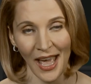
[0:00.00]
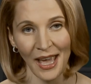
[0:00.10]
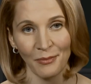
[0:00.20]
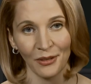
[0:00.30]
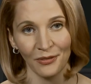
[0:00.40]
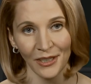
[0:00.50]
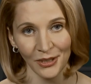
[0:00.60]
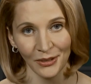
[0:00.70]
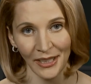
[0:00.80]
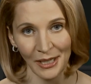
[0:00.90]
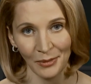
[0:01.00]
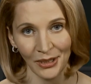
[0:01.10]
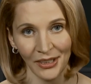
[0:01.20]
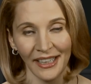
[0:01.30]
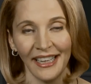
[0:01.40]
a professional
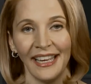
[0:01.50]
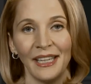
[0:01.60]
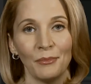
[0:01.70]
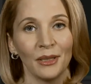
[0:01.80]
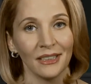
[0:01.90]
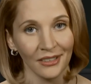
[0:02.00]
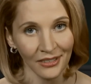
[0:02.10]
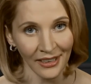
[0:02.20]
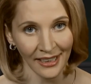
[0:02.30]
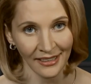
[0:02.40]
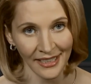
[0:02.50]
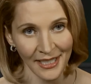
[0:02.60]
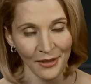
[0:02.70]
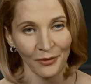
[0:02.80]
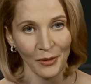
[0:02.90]
gambler and a political
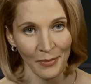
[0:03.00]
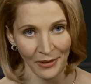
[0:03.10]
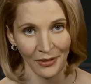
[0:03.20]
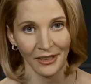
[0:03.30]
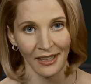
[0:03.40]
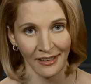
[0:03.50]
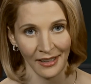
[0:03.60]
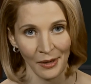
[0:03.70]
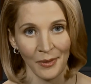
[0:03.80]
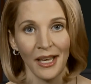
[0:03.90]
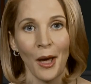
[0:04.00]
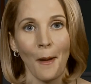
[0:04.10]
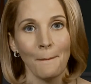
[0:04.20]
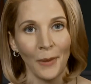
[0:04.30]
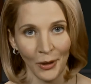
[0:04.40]
analyst for Betfair.com,
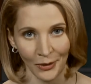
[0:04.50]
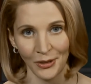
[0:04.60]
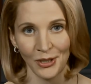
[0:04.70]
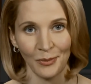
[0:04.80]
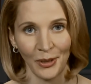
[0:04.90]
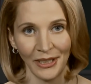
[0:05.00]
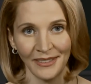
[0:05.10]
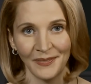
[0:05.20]
Paul Krishnamurty.